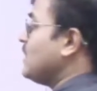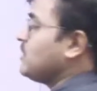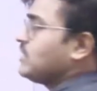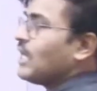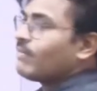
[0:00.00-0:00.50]

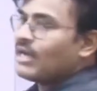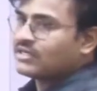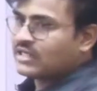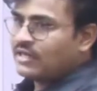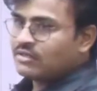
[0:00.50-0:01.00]
as charbagh
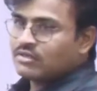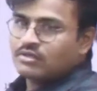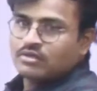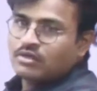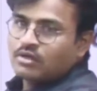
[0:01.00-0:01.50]
style.
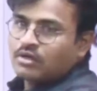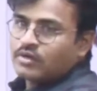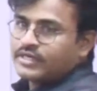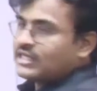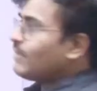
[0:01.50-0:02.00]
Okay,